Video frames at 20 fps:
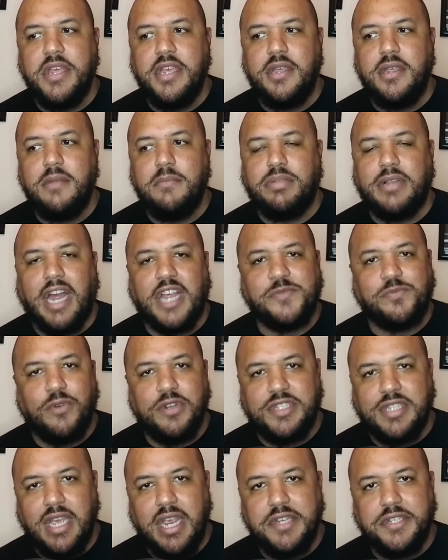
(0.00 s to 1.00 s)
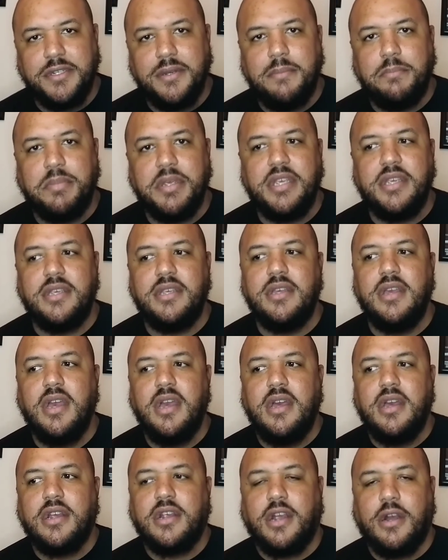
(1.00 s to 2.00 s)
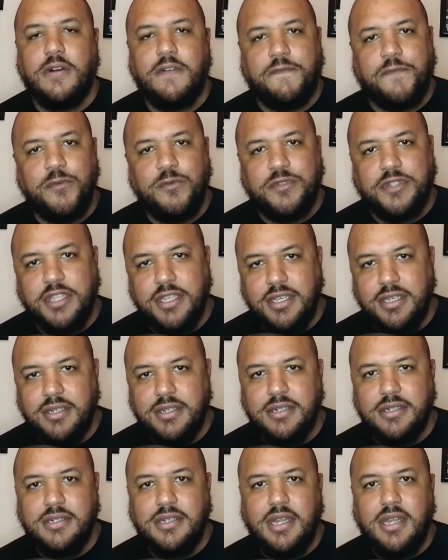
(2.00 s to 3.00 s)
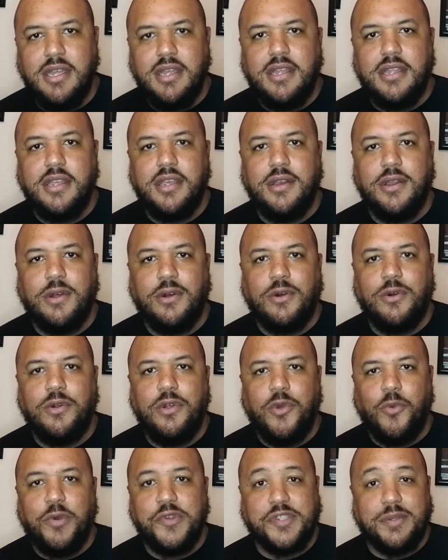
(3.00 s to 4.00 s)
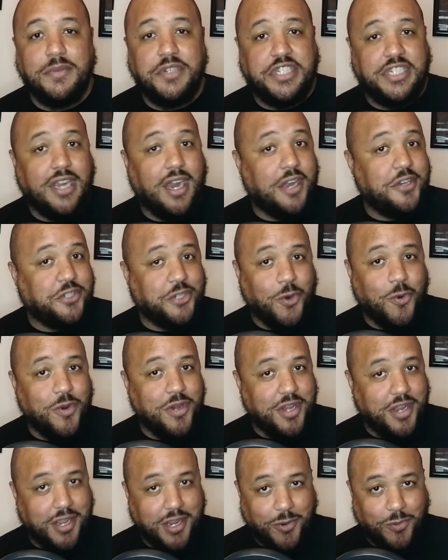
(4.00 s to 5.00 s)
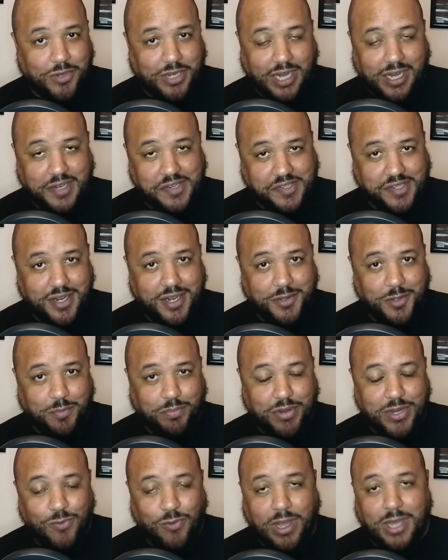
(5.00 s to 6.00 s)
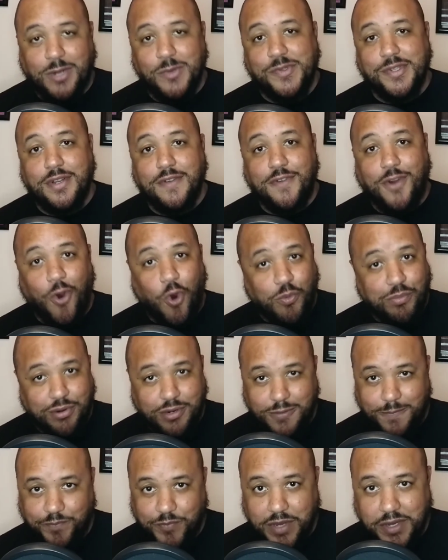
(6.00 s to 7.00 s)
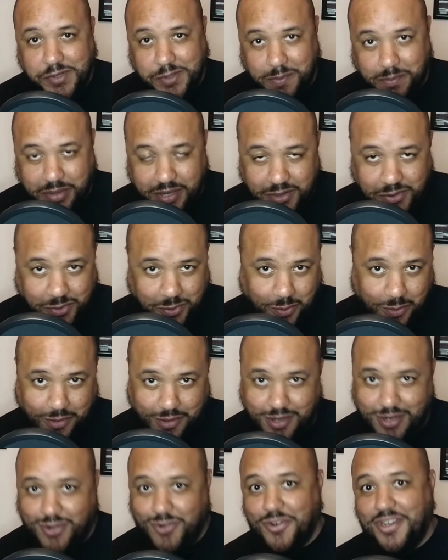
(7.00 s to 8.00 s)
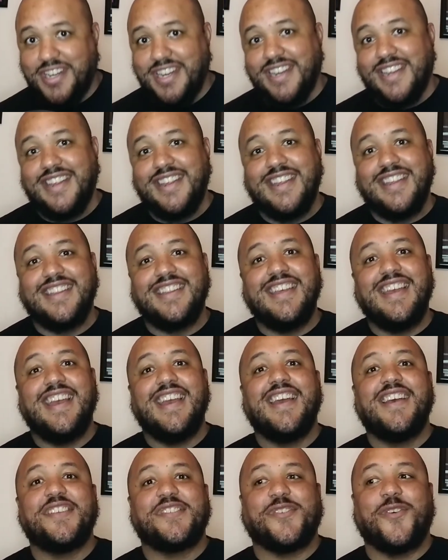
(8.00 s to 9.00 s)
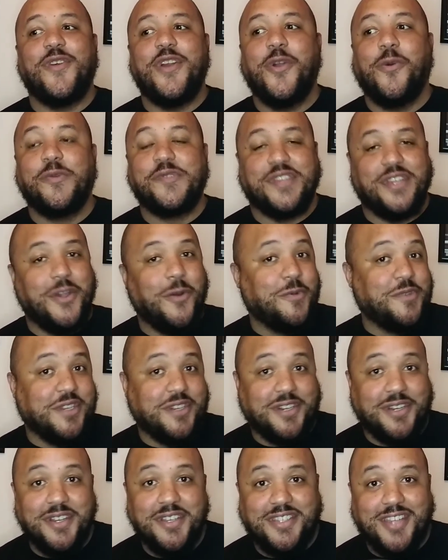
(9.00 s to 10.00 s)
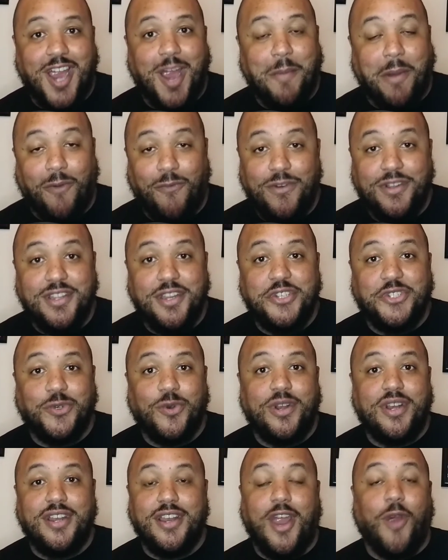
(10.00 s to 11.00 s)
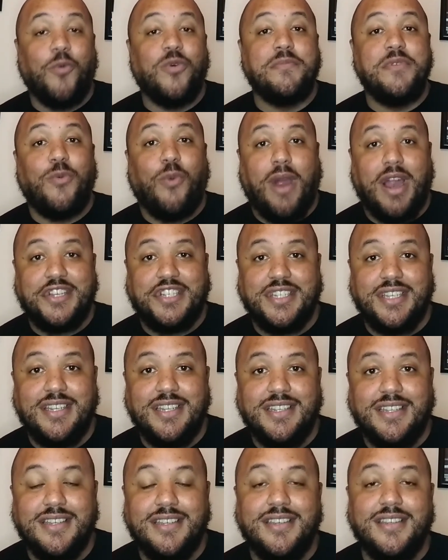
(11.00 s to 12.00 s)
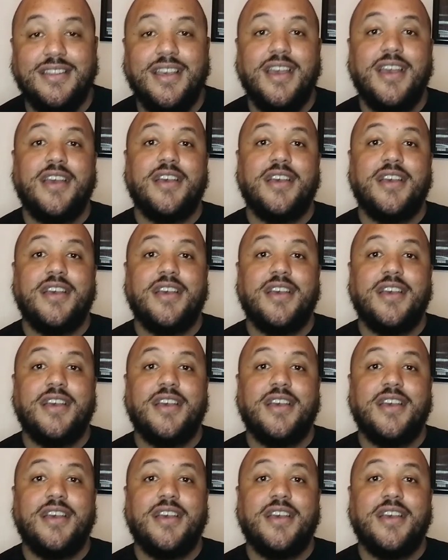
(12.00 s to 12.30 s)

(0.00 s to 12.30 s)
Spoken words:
B blaxploitation, B kung fu theater, you know, with some G.I. Joe in there. Well, like I said, the prerequisite of Cobra and Serpentor, okay? So it was a good time. I really enjoyed it, and I will be watching it again.